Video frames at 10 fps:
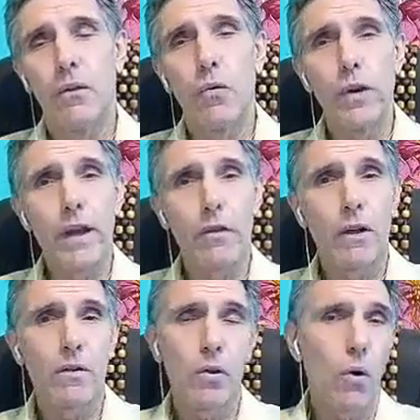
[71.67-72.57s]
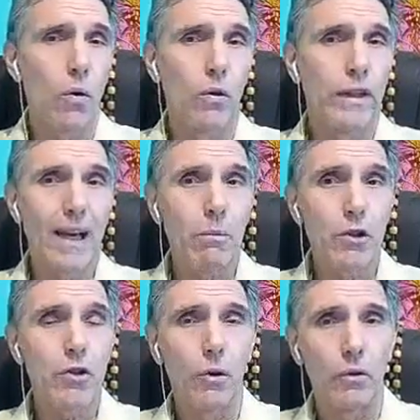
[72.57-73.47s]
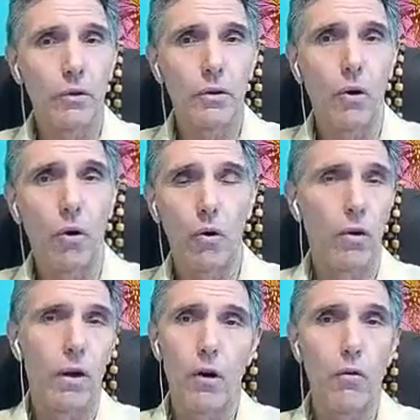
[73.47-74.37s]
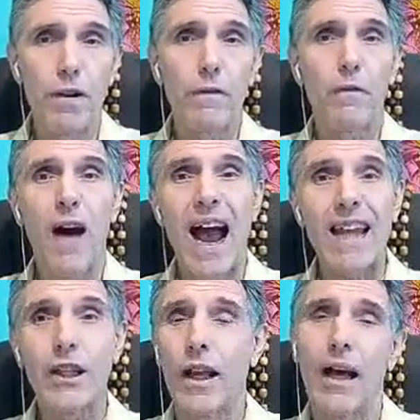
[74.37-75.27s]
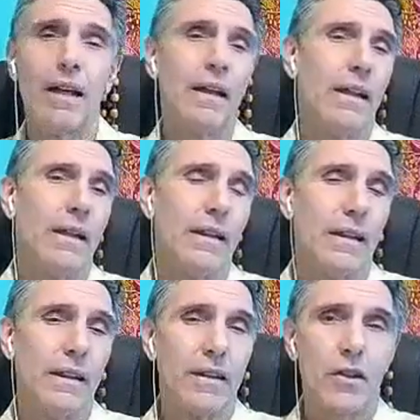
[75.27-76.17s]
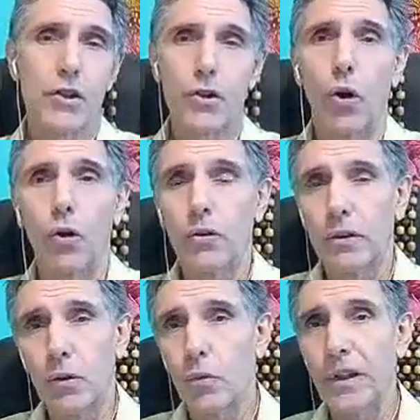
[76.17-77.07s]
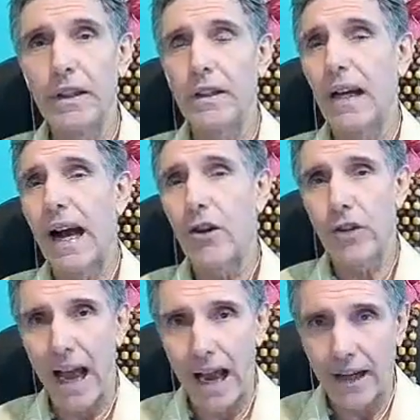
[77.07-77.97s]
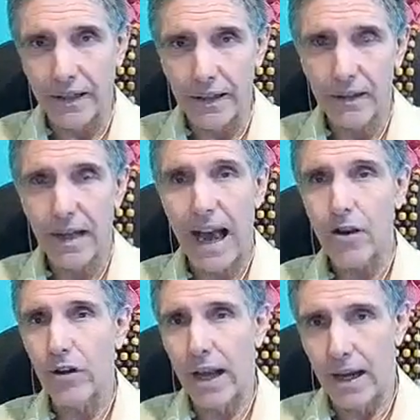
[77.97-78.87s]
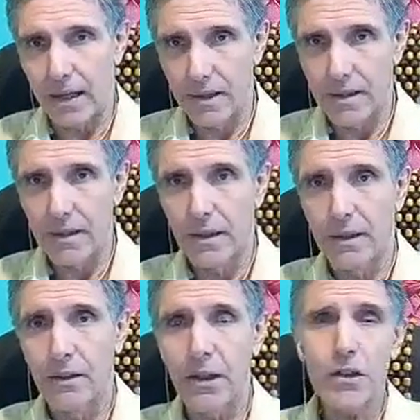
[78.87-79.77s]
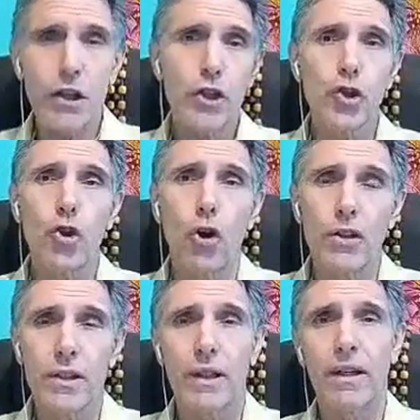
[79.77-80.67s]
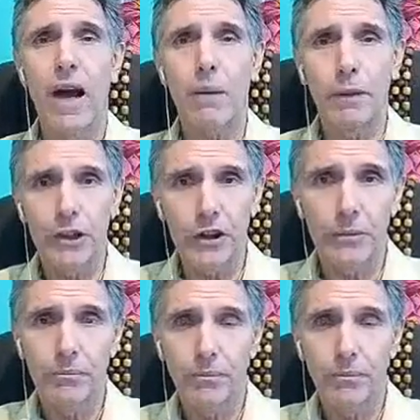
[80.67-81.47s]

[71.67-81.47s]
We have a so-called table salt, or refined salt with iodine, iodized. This is toxic garbage.